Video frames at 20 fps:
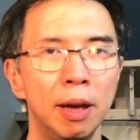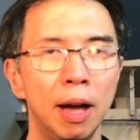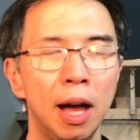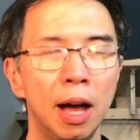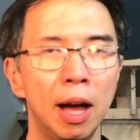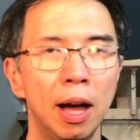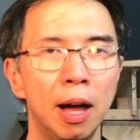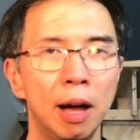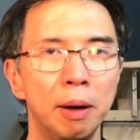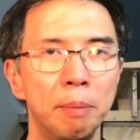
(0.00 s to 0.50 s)

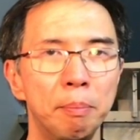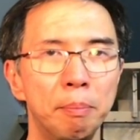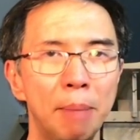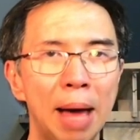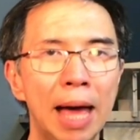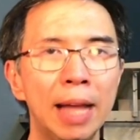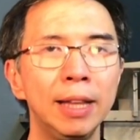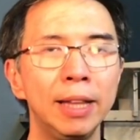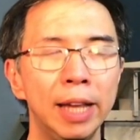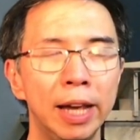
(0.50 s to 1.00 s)
uh,
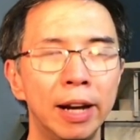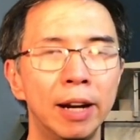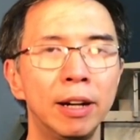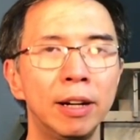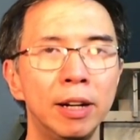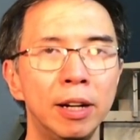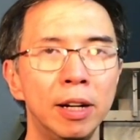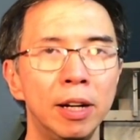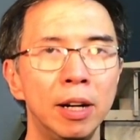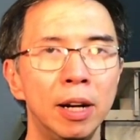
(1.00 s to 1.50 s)
man
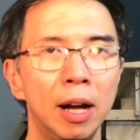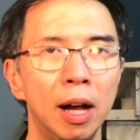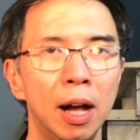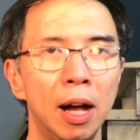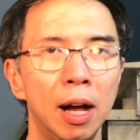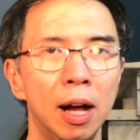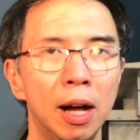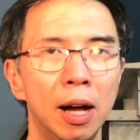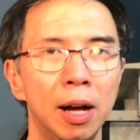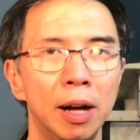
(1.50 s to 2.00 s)
there
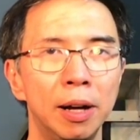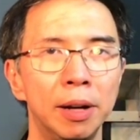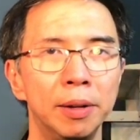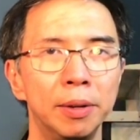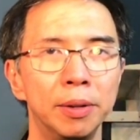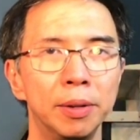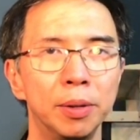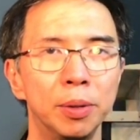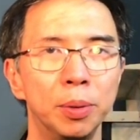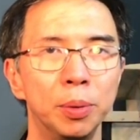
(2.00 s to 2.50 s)

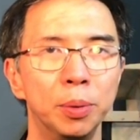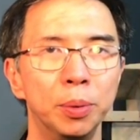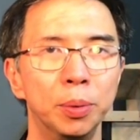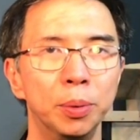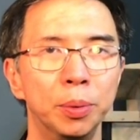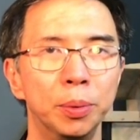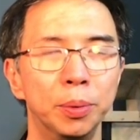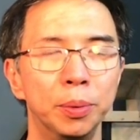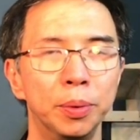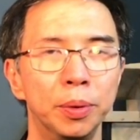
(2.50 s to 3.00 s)
uh,
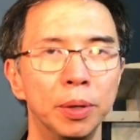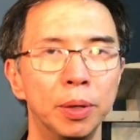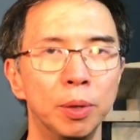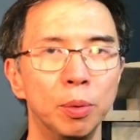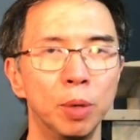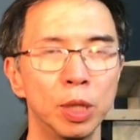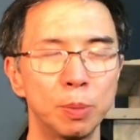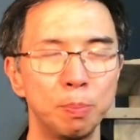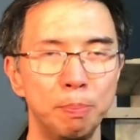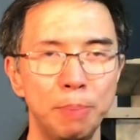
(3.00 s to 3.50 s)
who, who
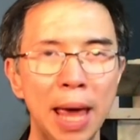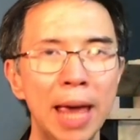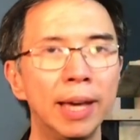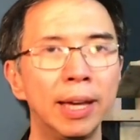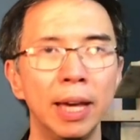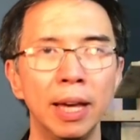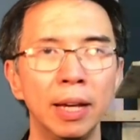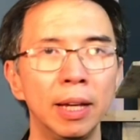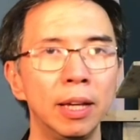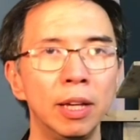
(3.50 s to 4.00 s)
was
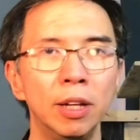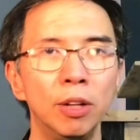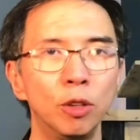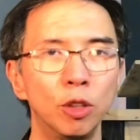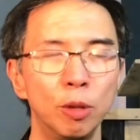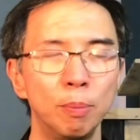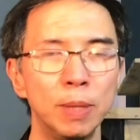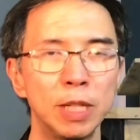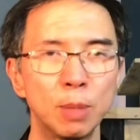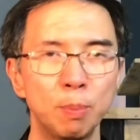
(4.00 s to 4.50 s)
begging, you know,
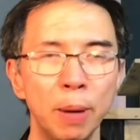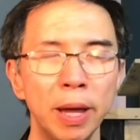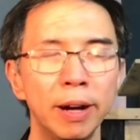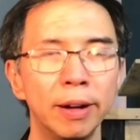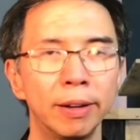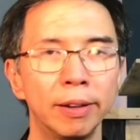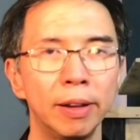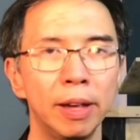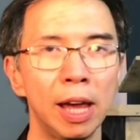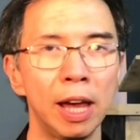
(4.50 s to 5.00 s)
to be
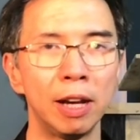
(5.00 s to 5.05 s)
spared.